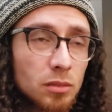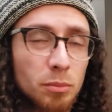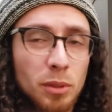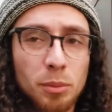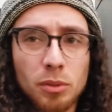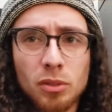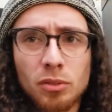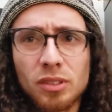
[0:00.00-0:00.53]

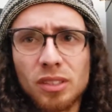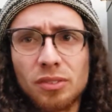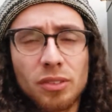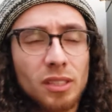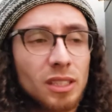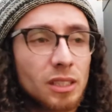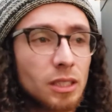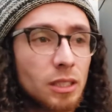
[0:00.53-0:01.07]
people don't really feel
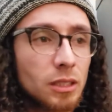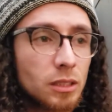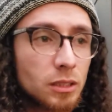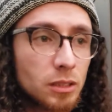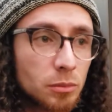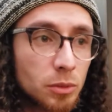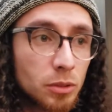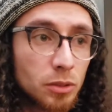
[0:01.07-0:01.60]
like that in these
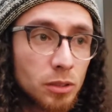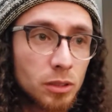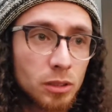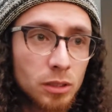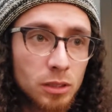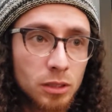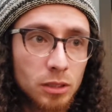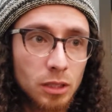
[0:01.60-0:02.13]
communities,
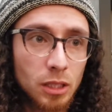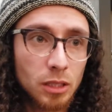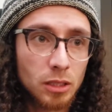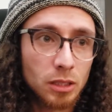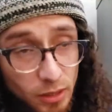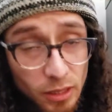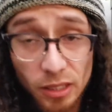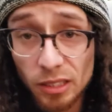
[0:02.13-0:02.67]
and it's
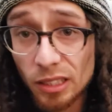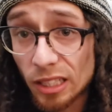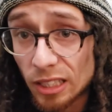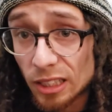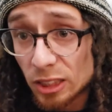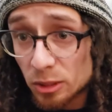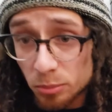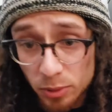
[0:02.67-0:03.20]
like a lot of
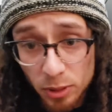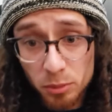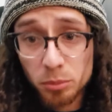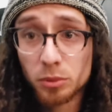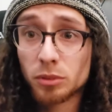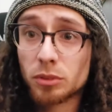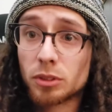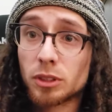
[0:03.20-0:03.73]
these
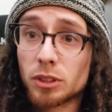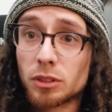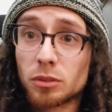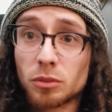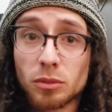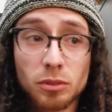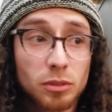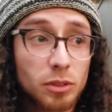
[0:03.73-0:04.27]
people just,
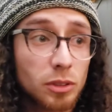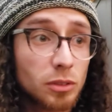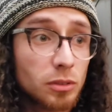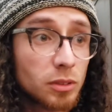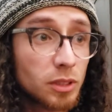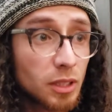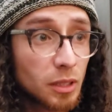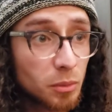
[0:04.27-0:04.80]
you know,
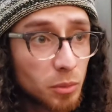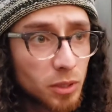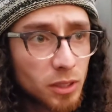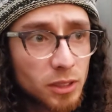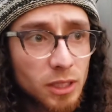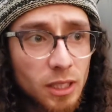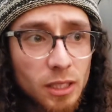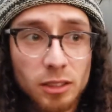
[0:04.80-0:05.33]
they want
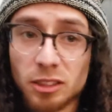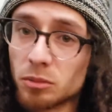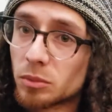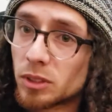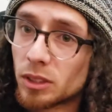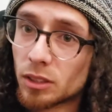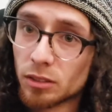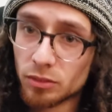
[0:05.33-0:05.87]
to challenge
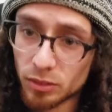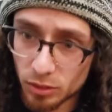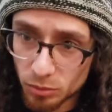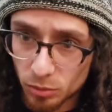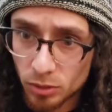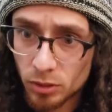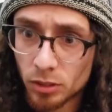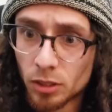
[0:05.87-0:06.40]
themselves. They
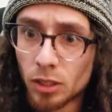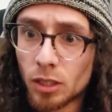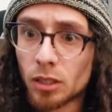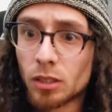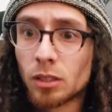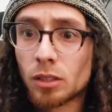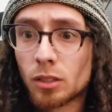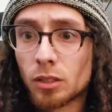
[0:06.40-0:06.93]
want to,
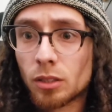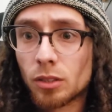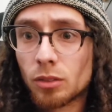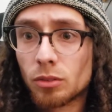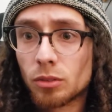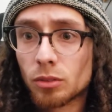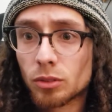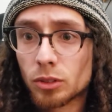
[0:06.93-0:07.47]
you
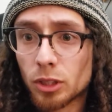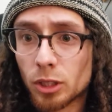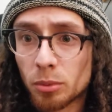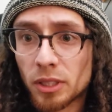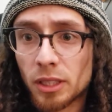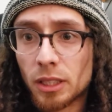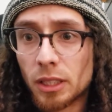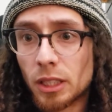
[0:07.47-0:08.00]
know, start
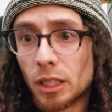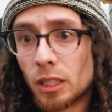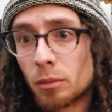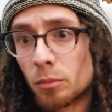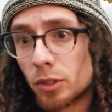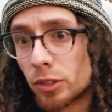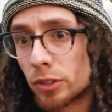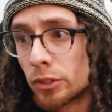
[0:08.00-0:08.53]
playing the
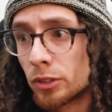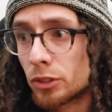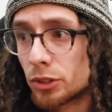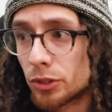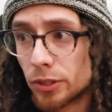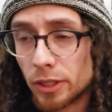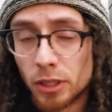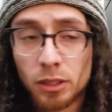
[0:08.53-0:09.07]
game, learn,
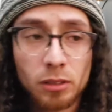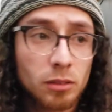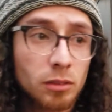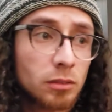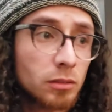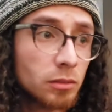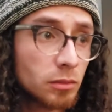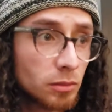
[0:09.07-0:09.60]
train,
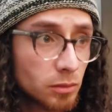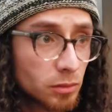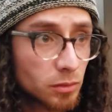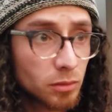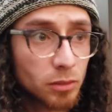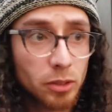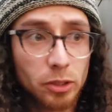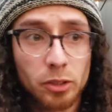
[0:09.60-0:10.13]

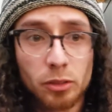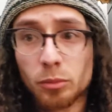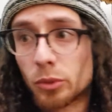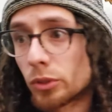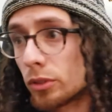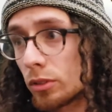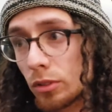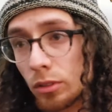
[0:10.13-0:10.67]
learn
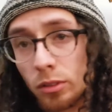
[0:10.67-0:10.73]
more,